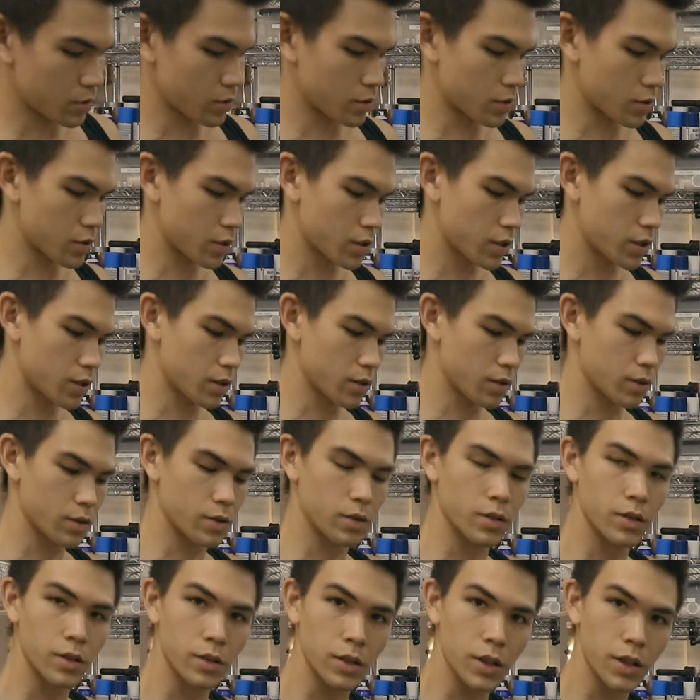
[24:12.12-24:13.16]
Alright,
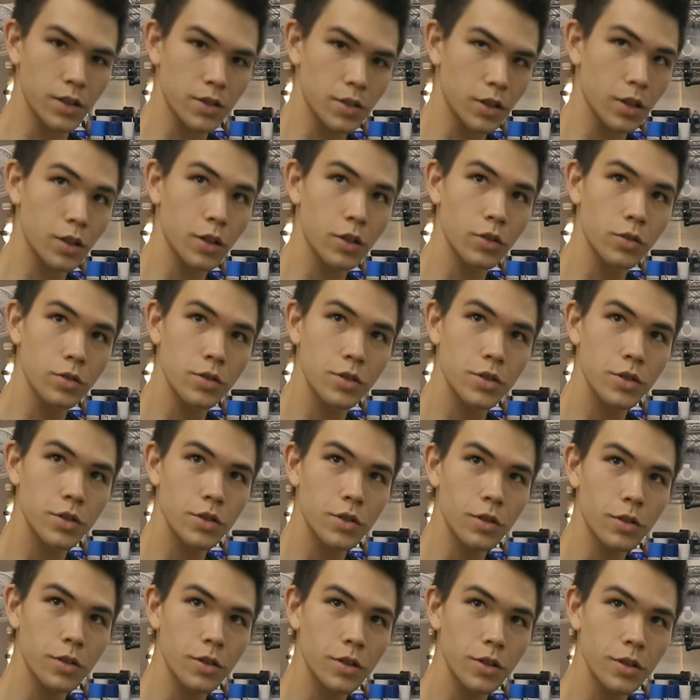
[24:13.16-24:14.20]
that's a good
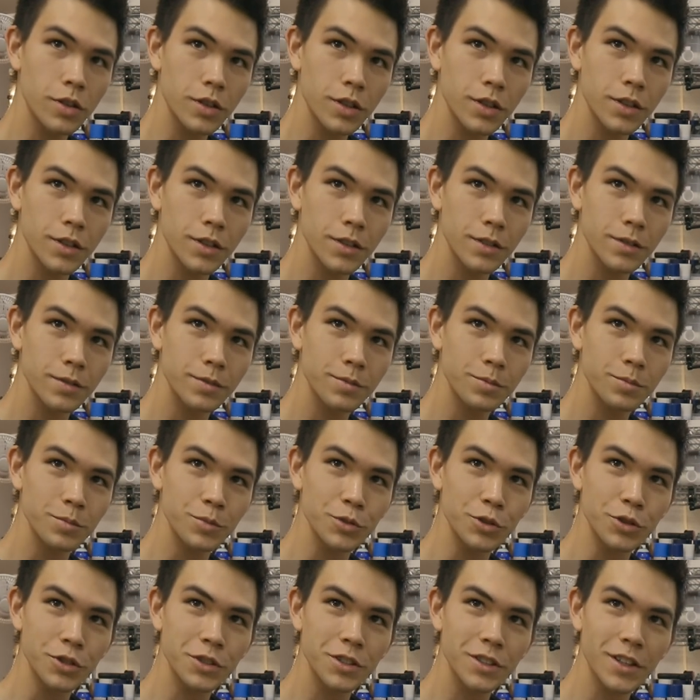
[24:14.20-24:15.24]
start. It
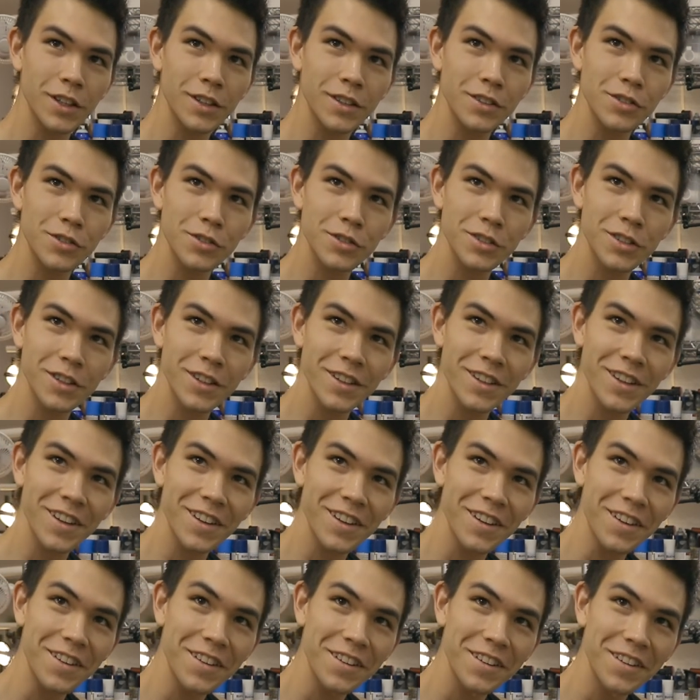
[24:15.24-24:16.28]
looks kind of just like
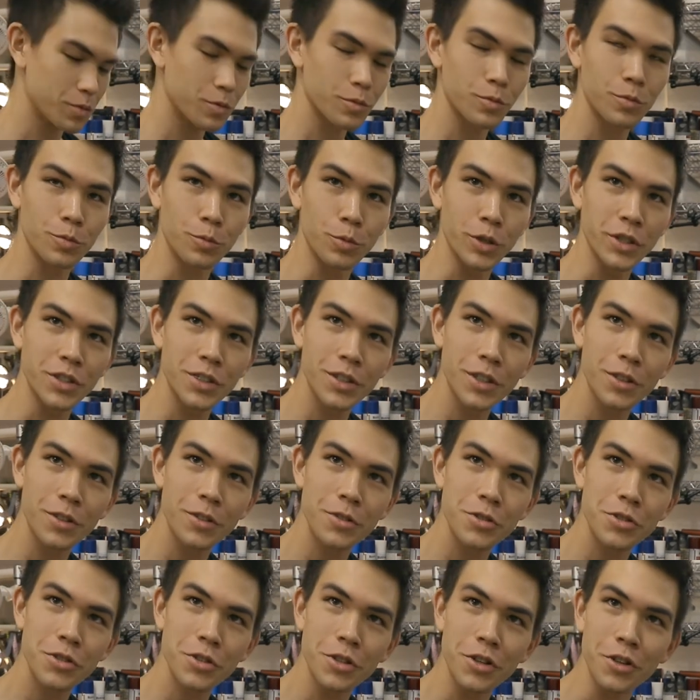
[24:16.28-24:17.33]
a
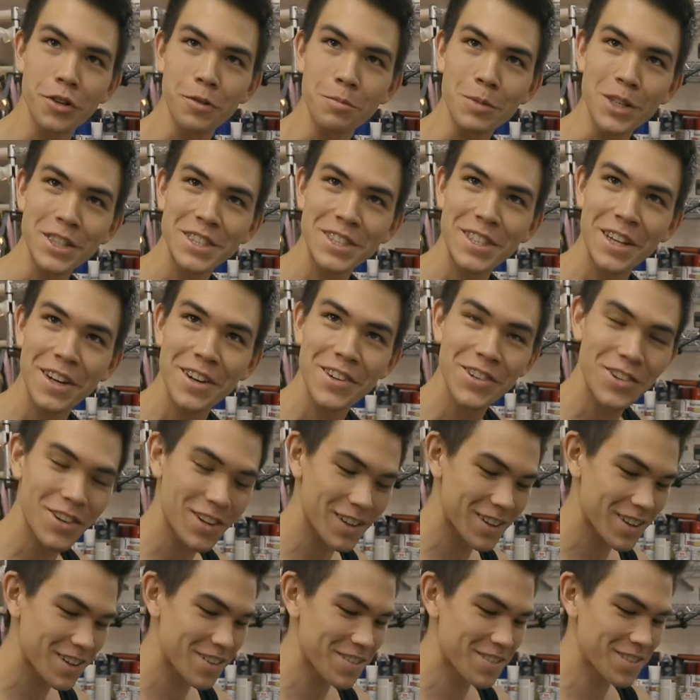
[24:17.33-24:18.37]
whiskers or a mustache right
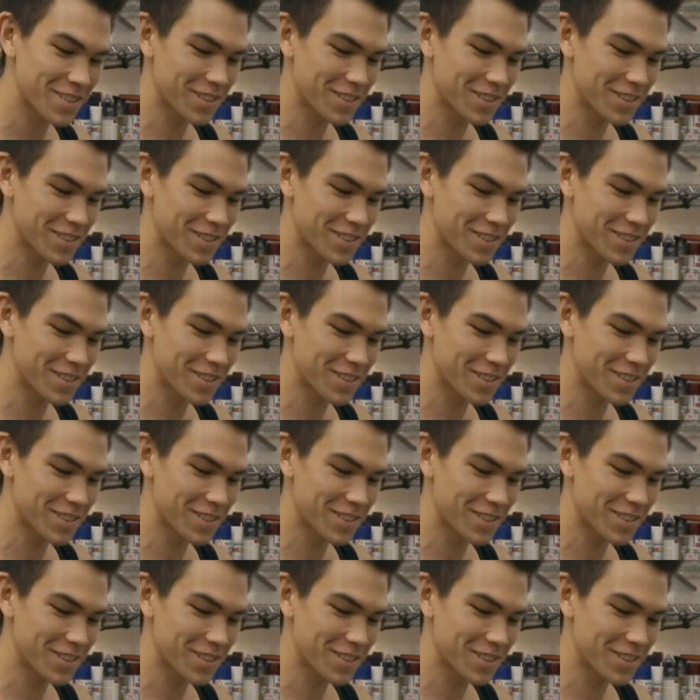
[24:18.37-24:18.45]
now.